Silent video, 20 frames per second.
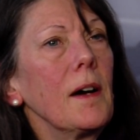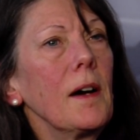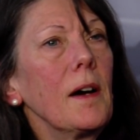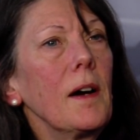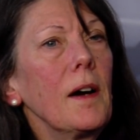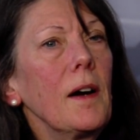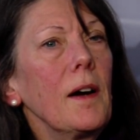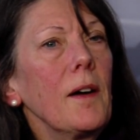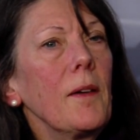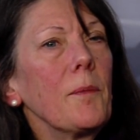
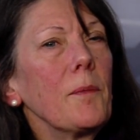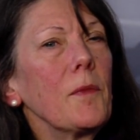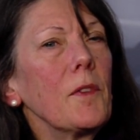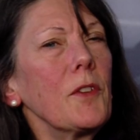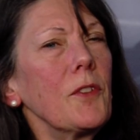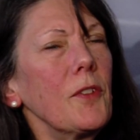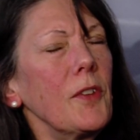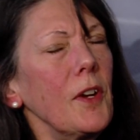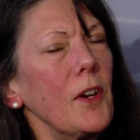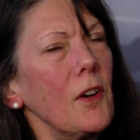Um,
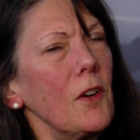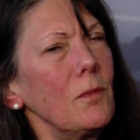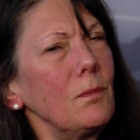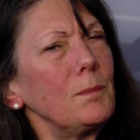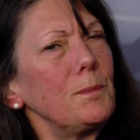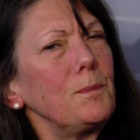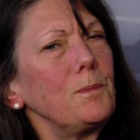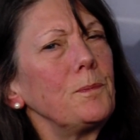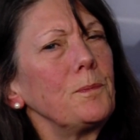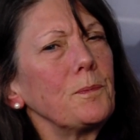
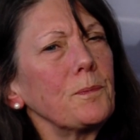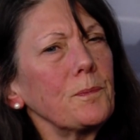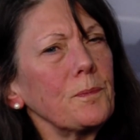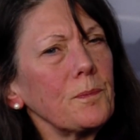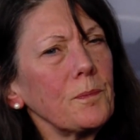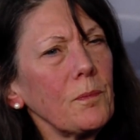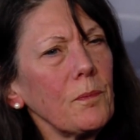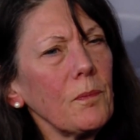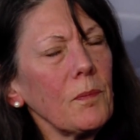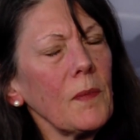so
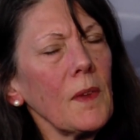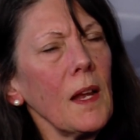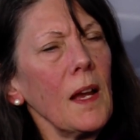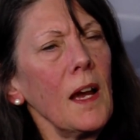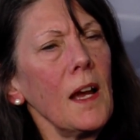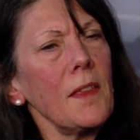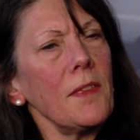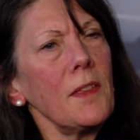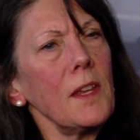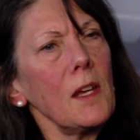
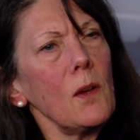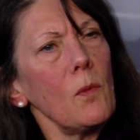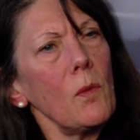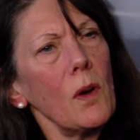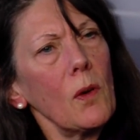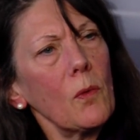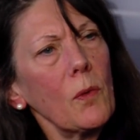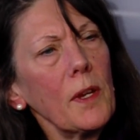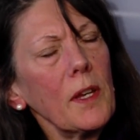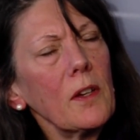I
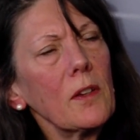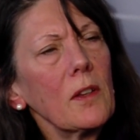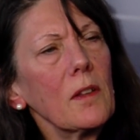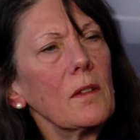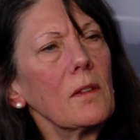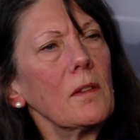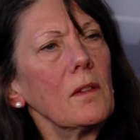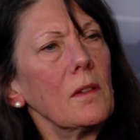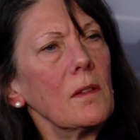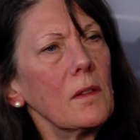think what we
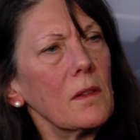could